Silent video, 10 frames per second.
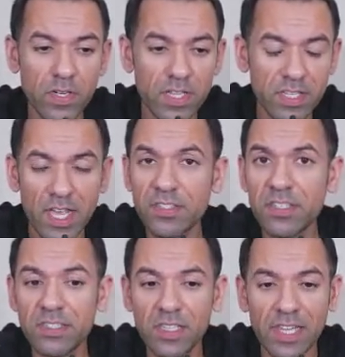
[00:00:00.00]
It's
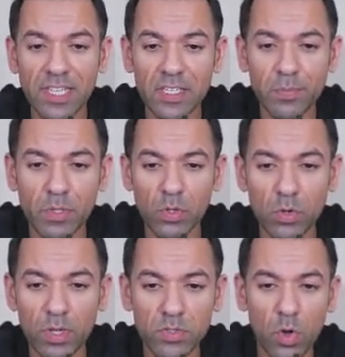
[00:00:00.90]
in the link
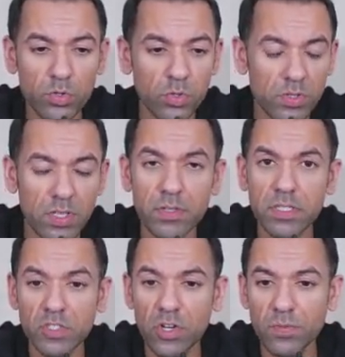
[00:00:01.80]
below. It's also in the
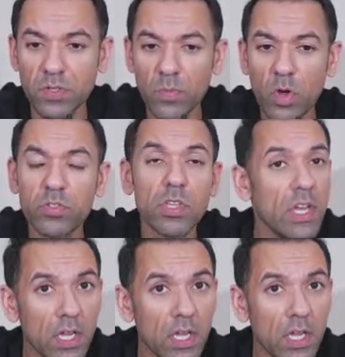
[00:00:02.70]
description box.